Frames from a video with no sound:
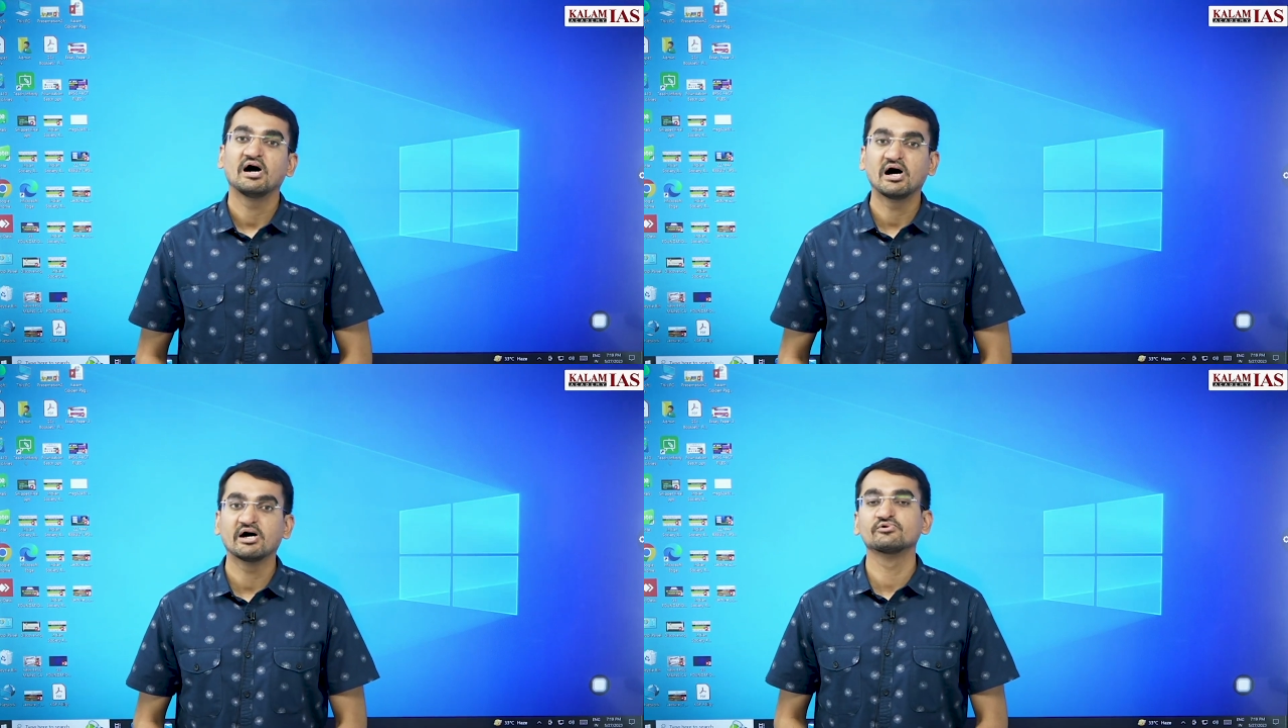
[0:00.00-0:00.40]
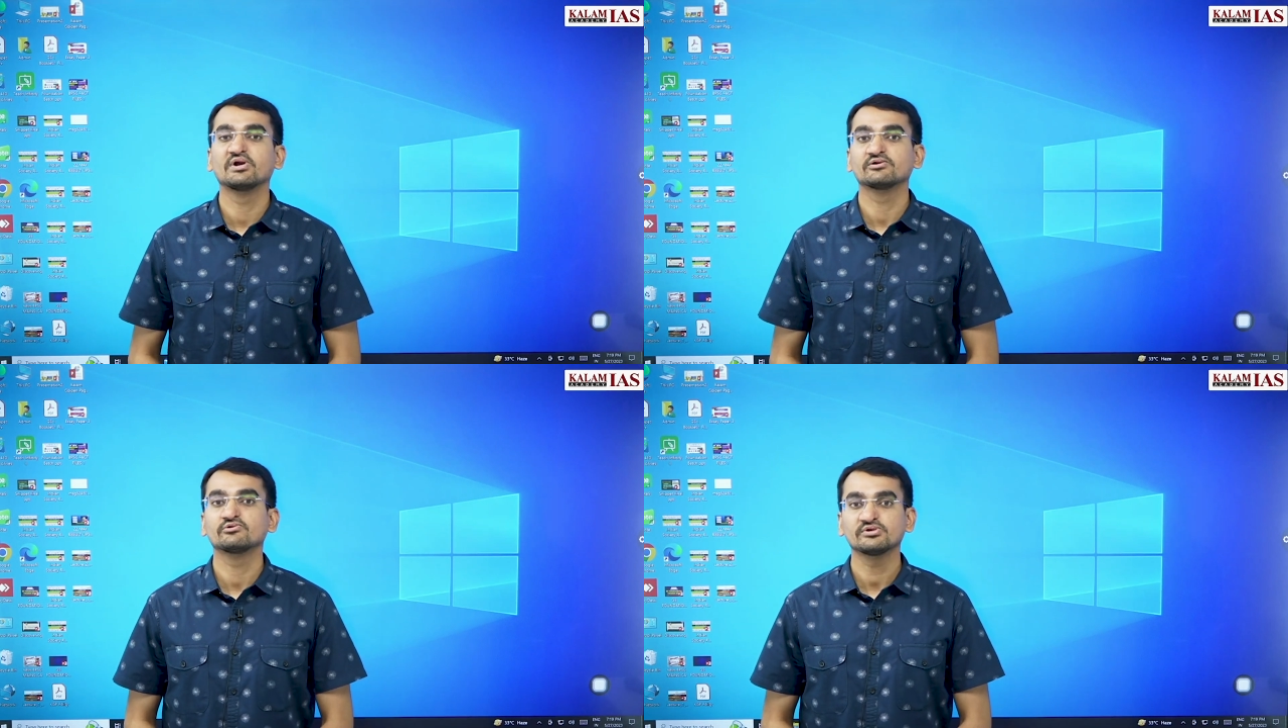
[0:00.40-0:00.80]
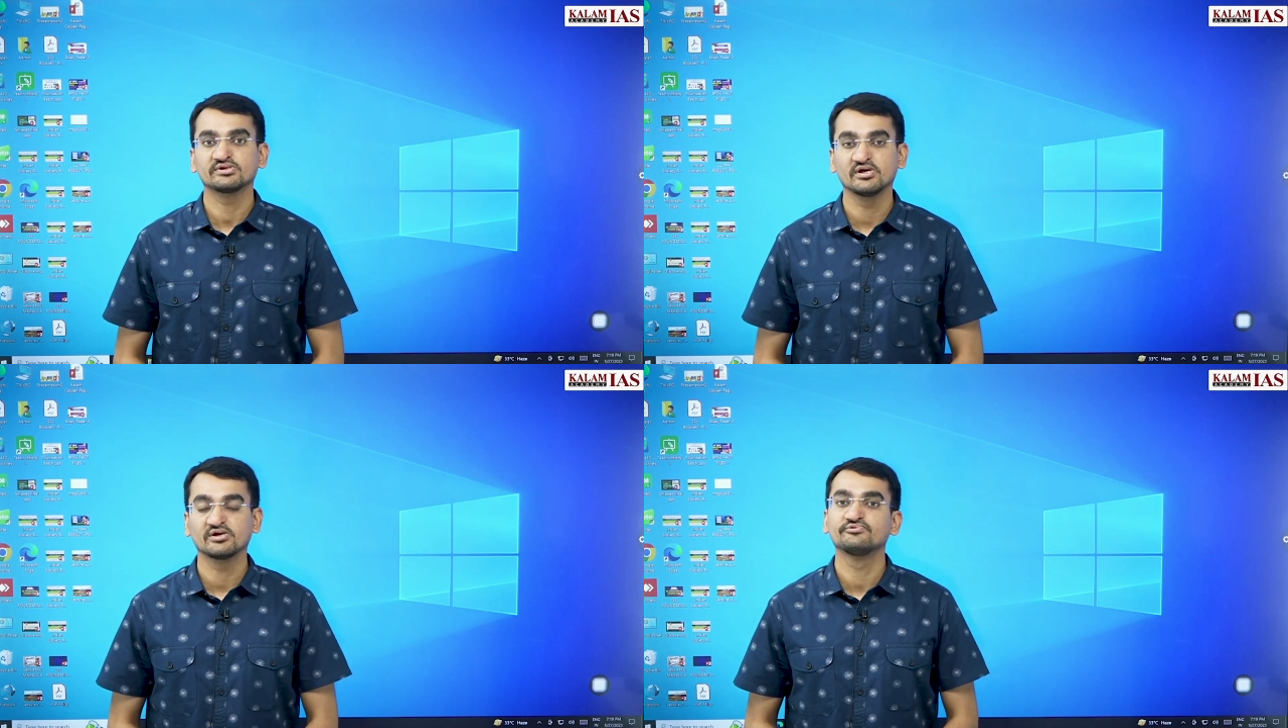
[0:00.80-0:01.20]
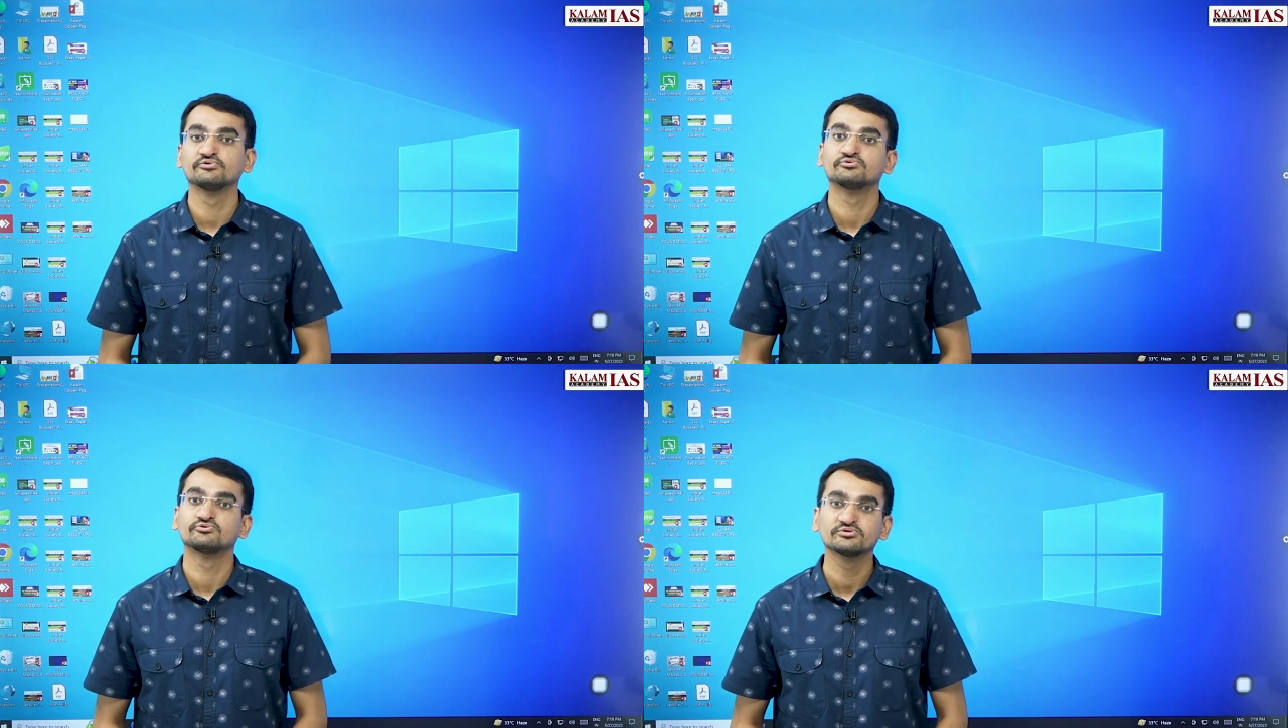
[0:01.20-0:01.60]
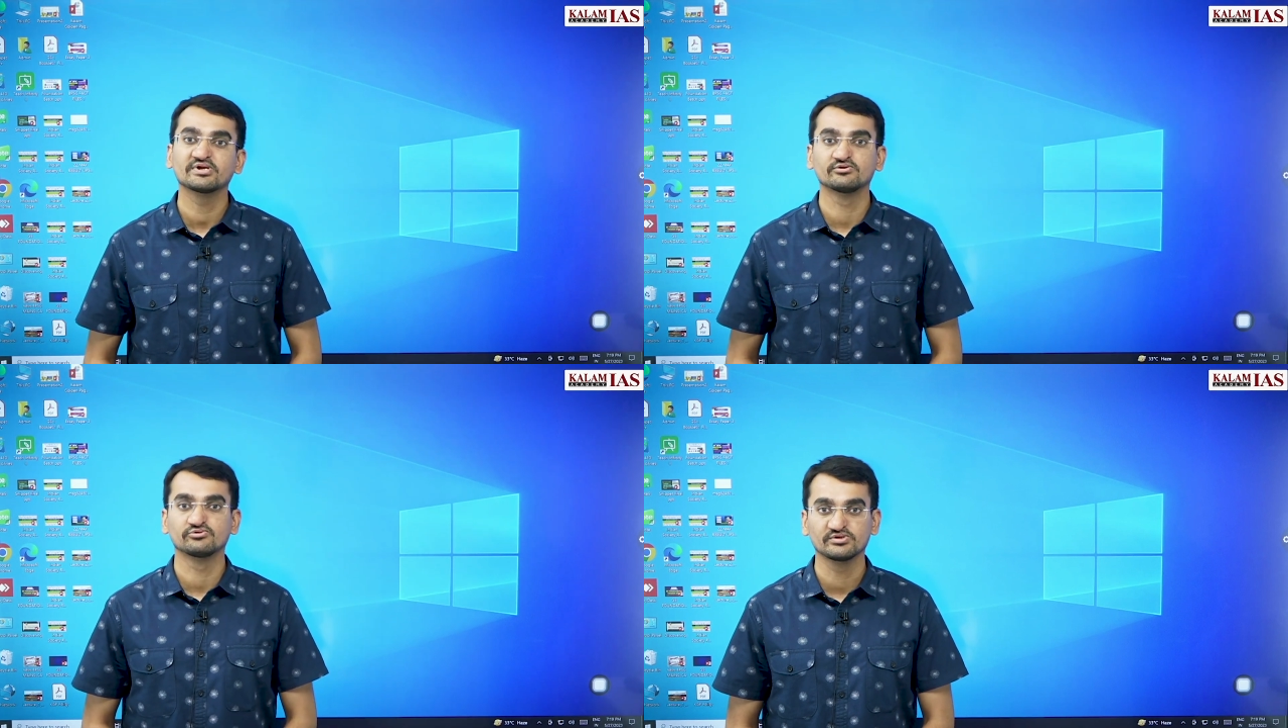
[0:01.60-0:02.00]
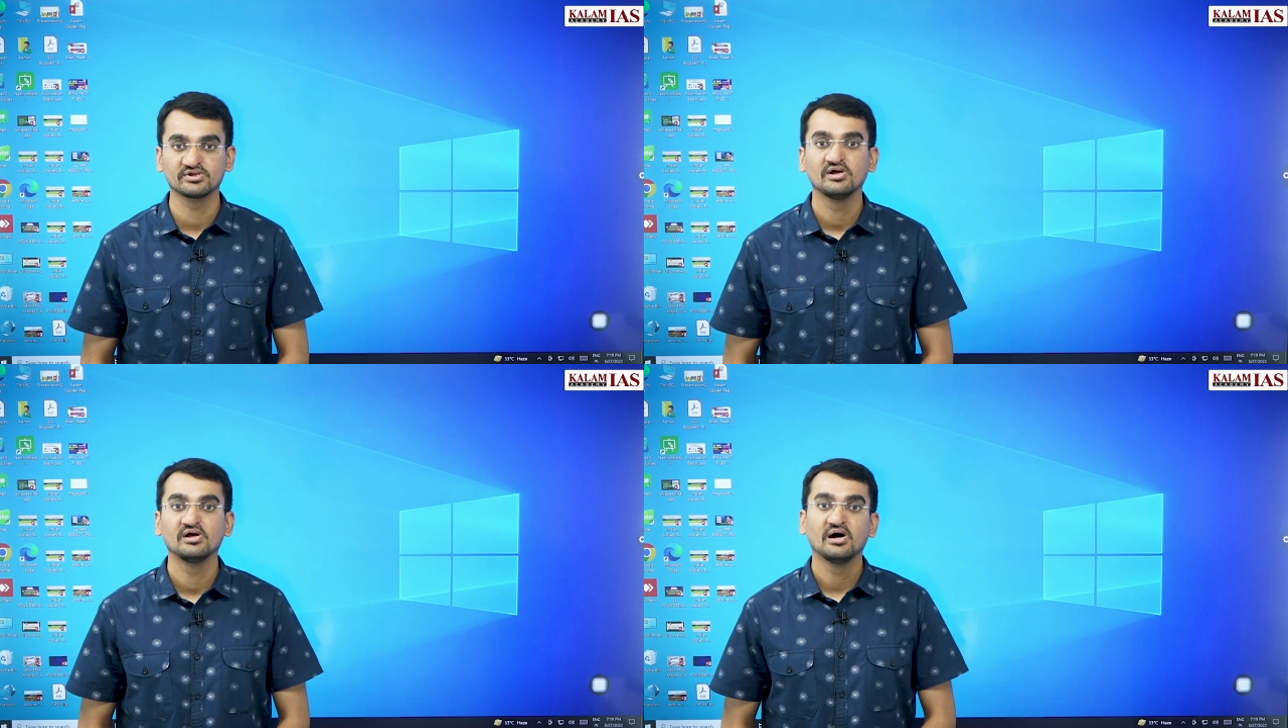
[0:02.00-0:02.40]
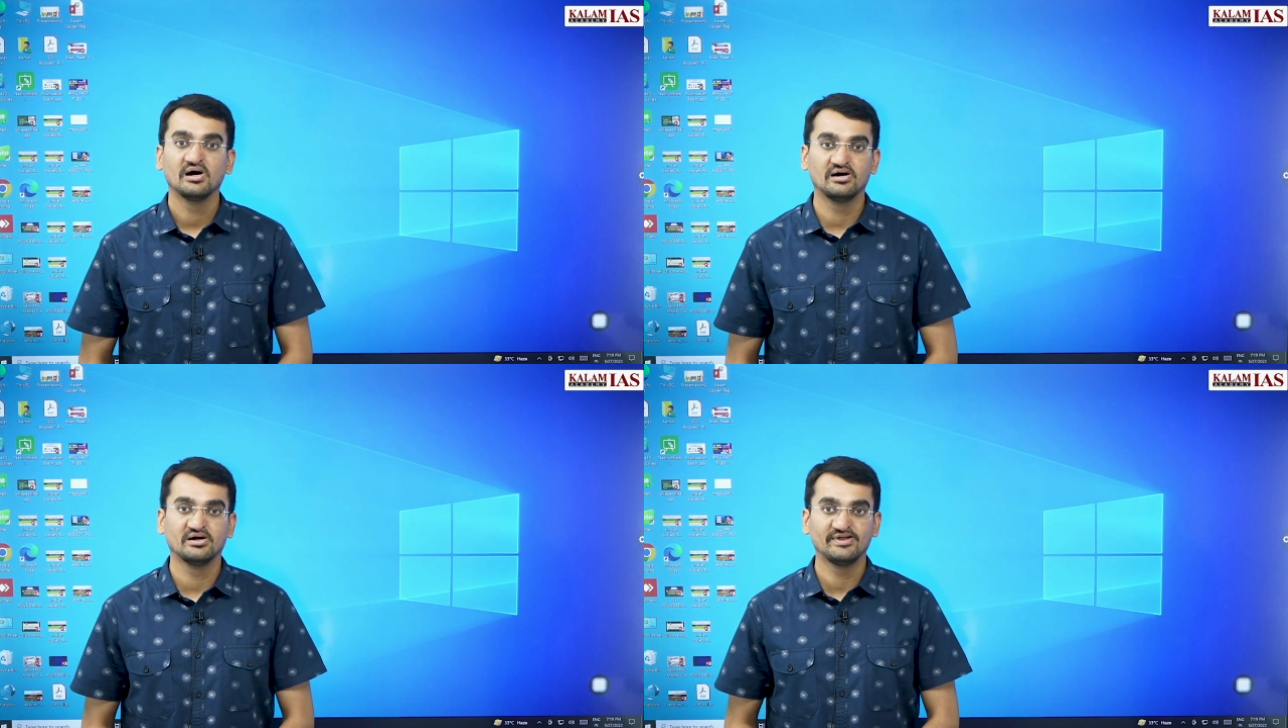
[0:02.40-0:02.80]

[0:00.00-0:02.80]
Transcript: I would like to share few do's and don'ts uh,